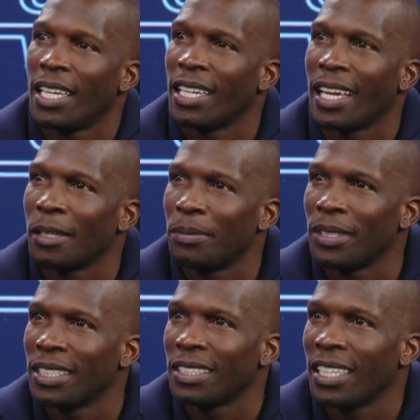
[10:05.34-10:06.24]
like a
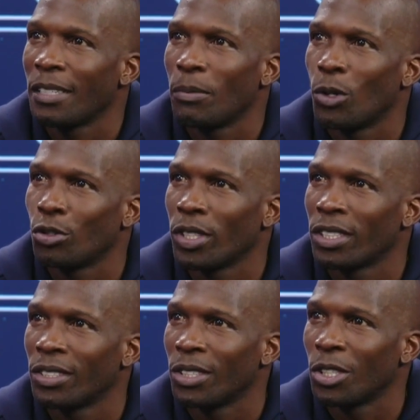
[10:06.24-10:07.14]
position like Modric
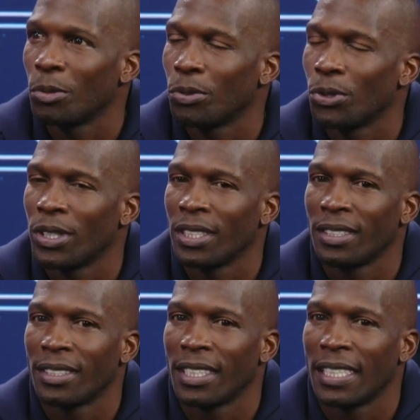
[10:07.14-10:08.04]
or De Bruyne.
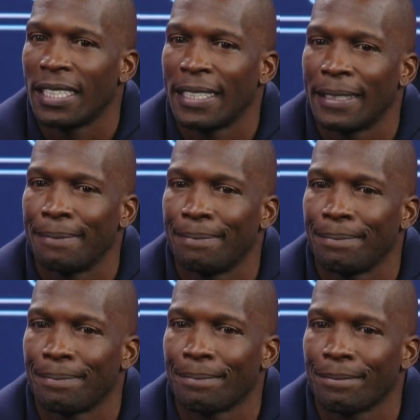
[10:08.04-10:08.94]
Can
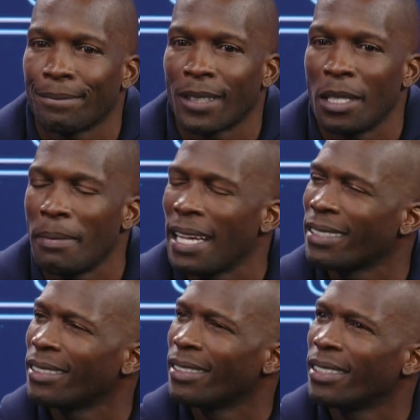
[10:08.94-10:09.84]
you
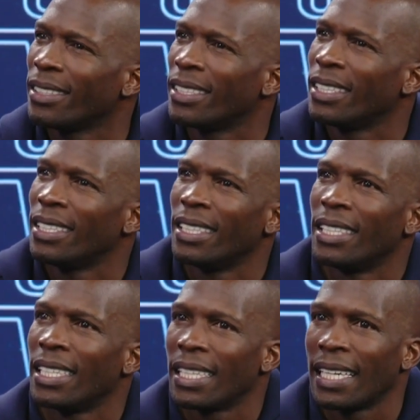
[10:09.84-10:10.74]
imagine,
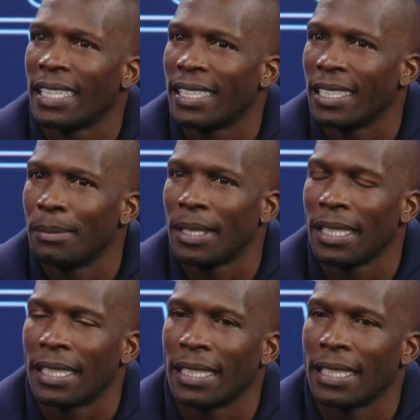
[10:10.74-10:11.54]
like, let me think,